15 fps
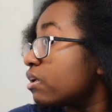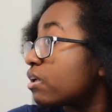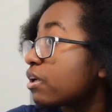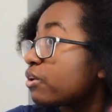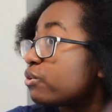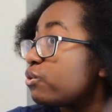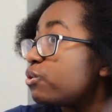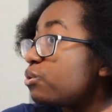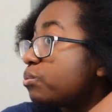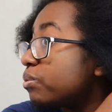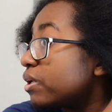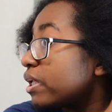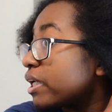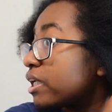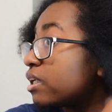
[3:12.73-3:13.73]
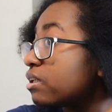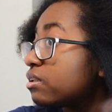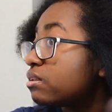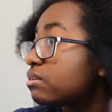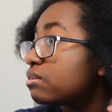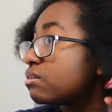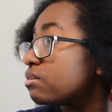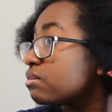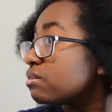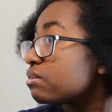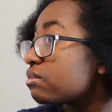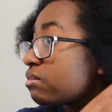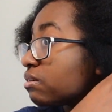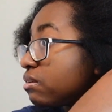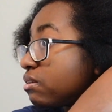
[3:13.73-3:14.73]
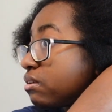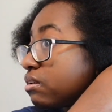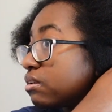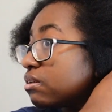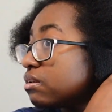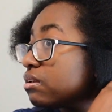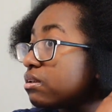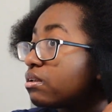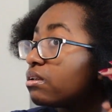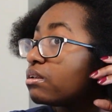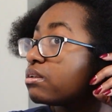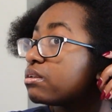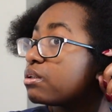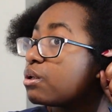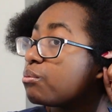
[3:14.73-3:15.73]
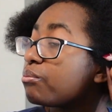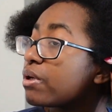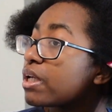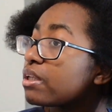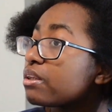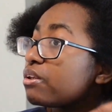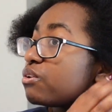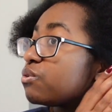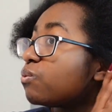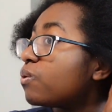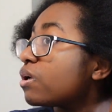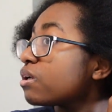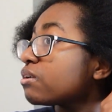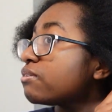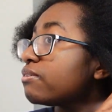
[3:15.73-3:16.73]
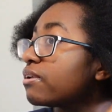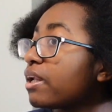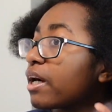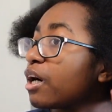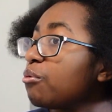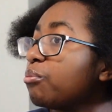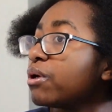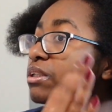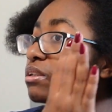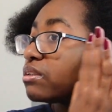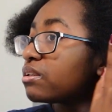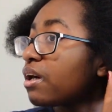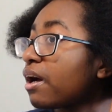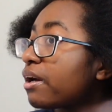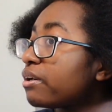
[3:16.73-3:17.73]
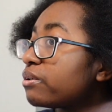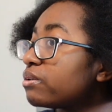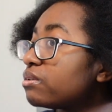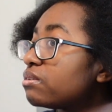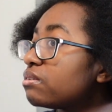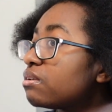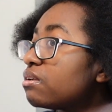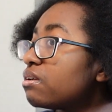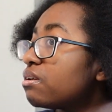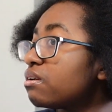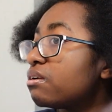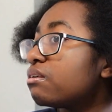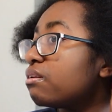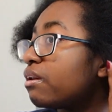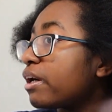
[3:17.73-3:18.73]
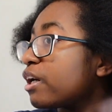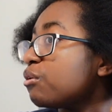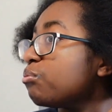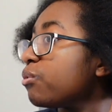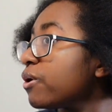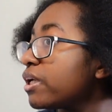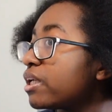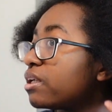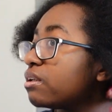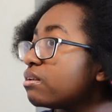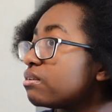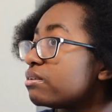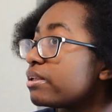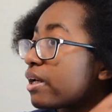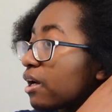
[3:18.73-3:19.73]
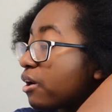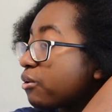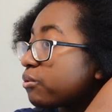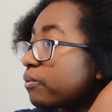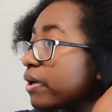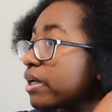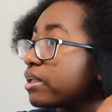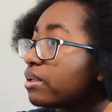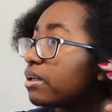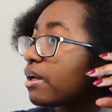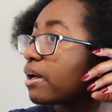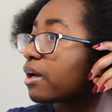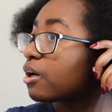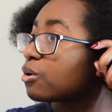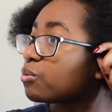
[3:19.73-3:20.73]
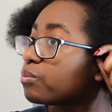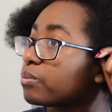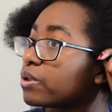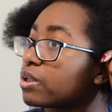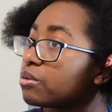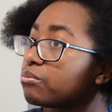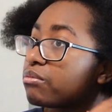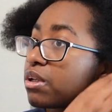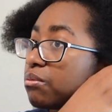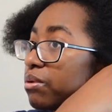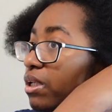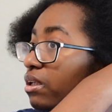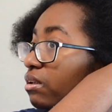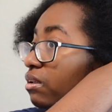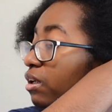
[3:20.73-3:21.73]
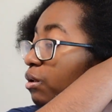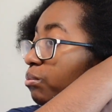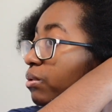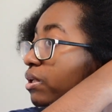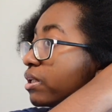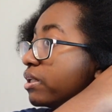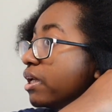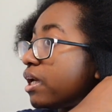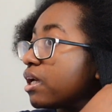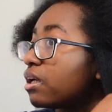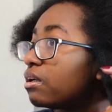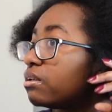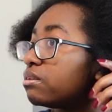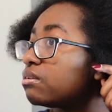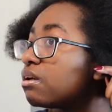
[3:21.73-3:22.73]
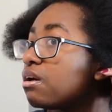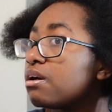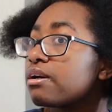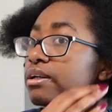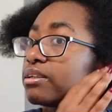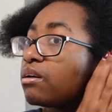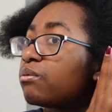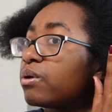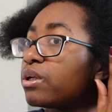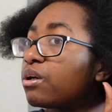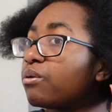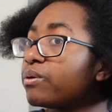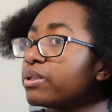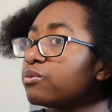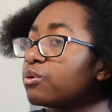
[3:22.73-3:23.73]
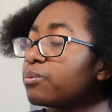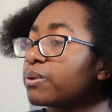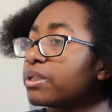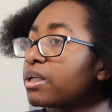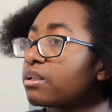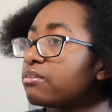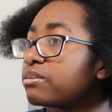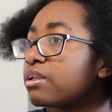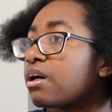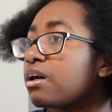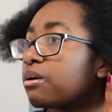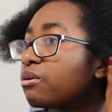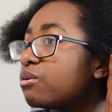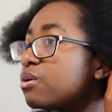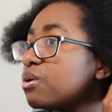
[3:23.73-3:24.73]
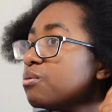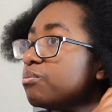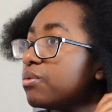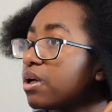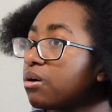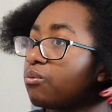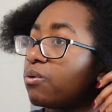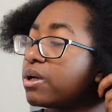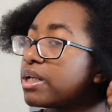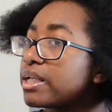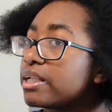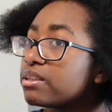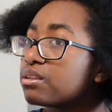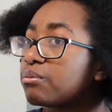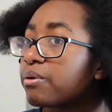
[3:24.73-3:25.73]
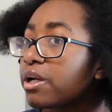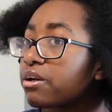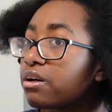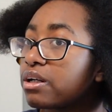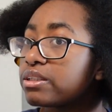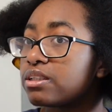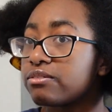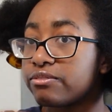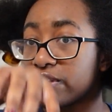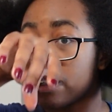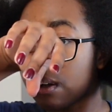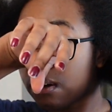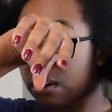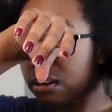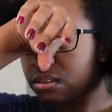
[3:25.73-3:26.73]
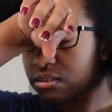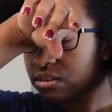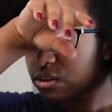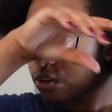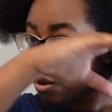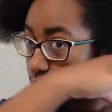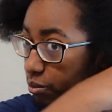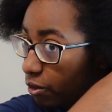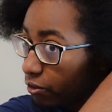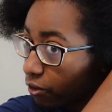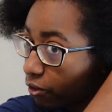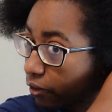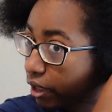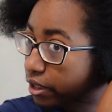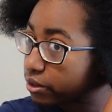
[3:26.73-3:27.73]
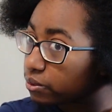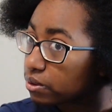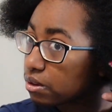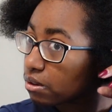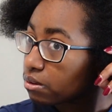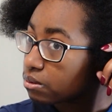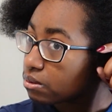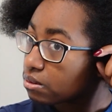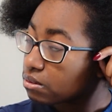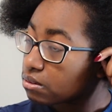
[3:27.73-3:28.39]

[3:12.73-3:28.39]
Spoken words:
And I do plan to make this work for like a bunch of styles. Like I'm braiding it down right now, but maybe in a couple of days, because I want to go into a protective style, but I want to get some hair content for y'all before I do so,